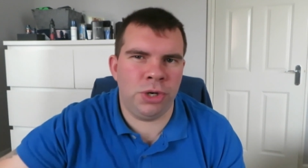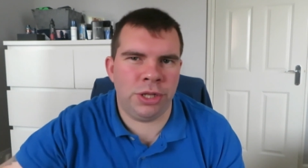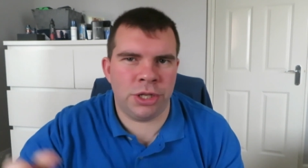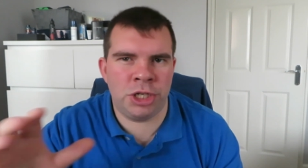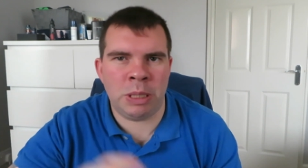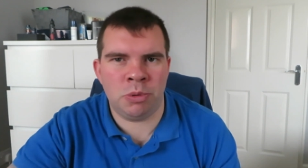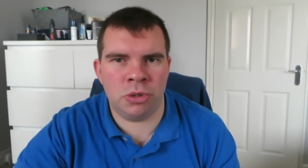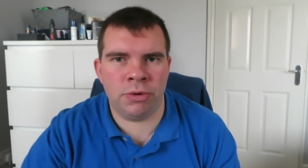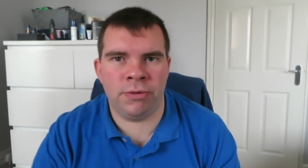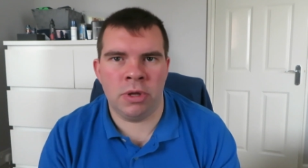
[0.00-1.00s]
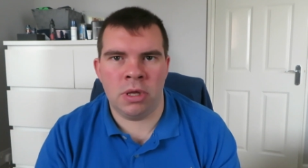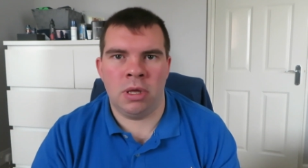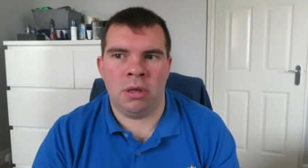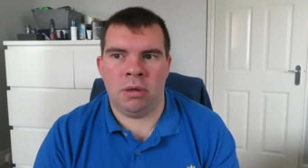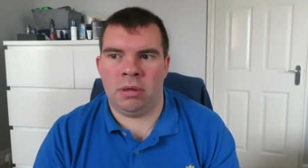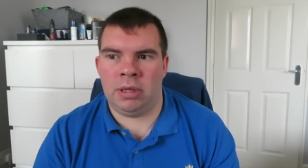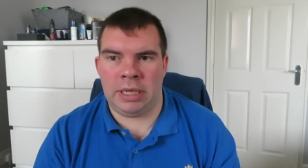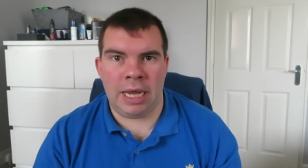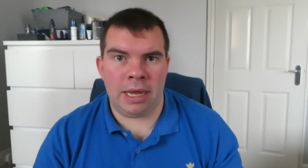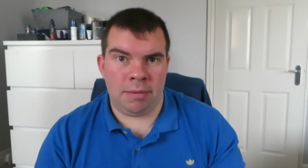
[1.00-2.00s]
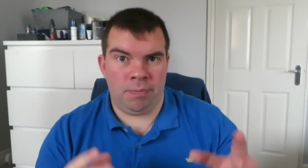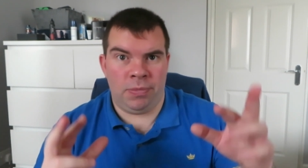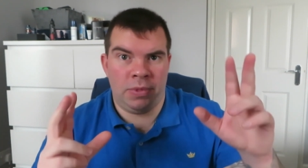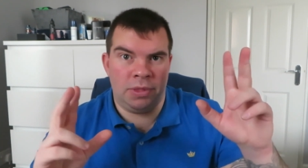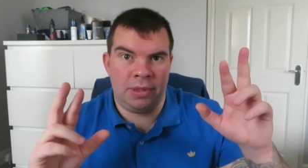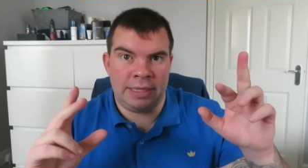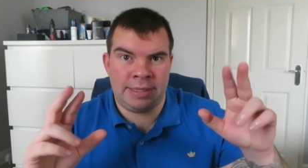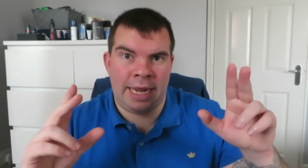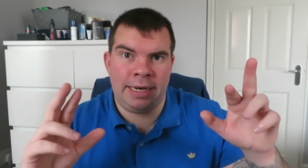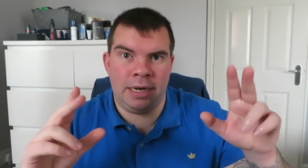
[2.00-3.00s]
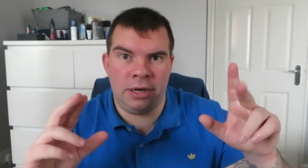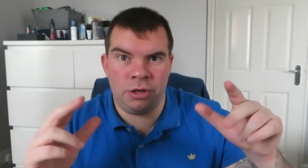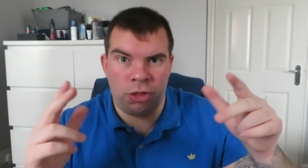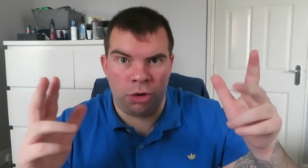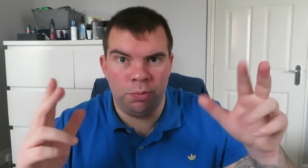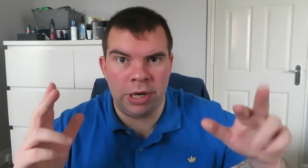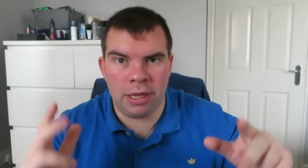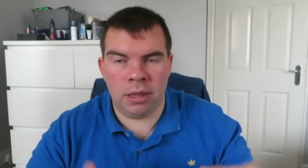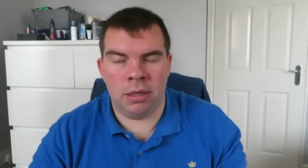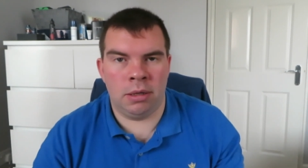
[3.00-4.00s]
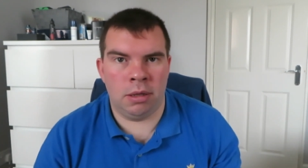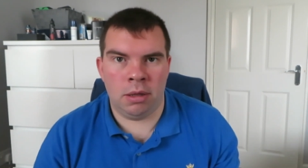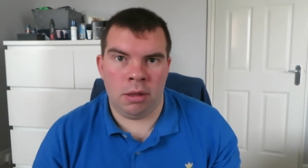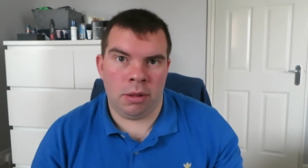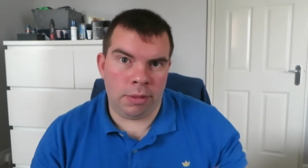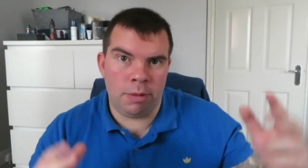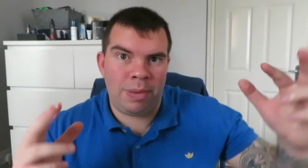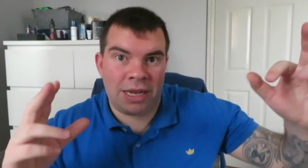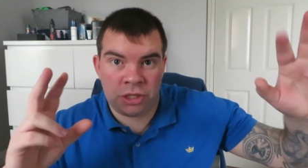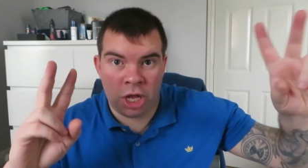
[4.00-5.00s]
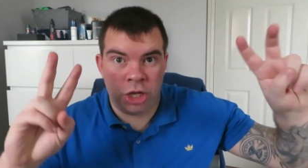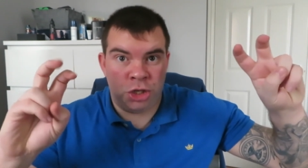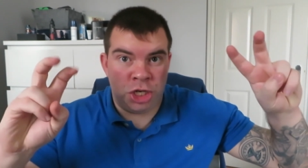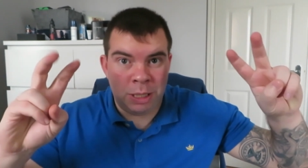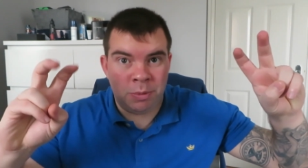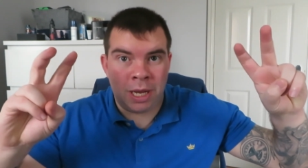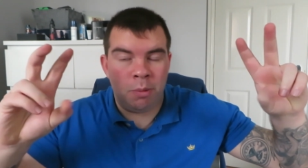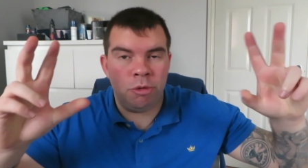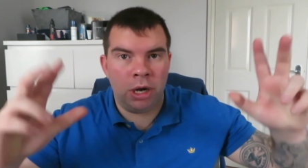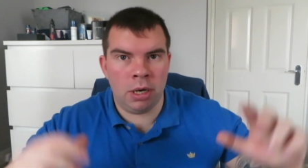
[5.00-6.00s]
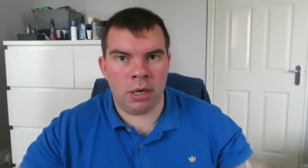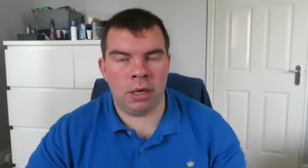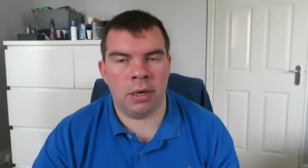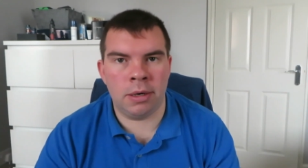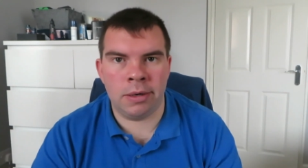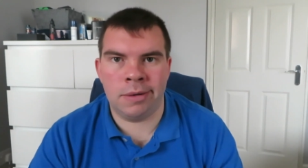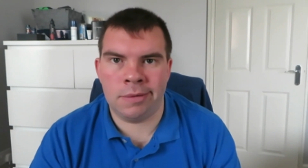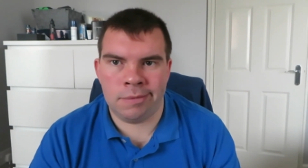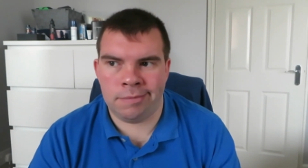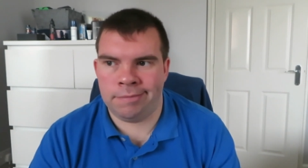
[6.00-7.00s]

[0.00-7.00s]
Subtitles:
and they're not showing you the cheap stuff. Yeah, the title and the thumbnail, the best cheap camera,